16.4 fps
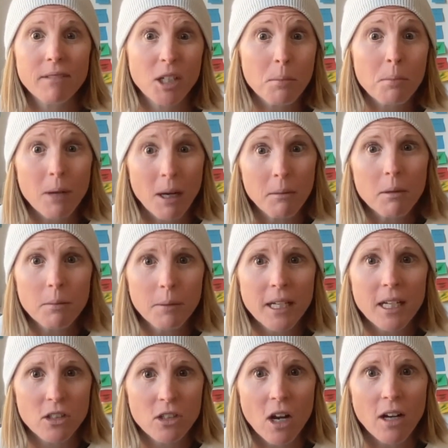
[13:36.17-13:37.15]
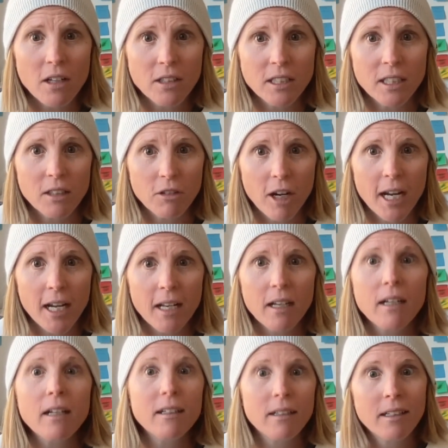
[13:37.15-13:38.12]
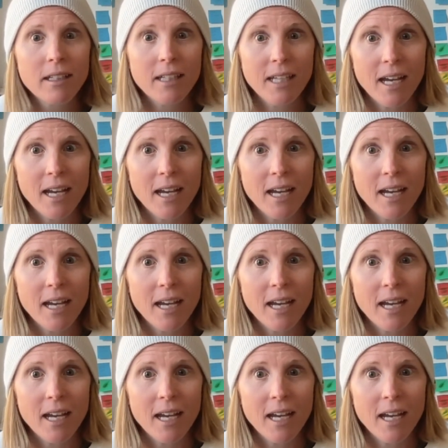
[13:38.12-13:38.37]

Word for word: You're probably exhausted, right?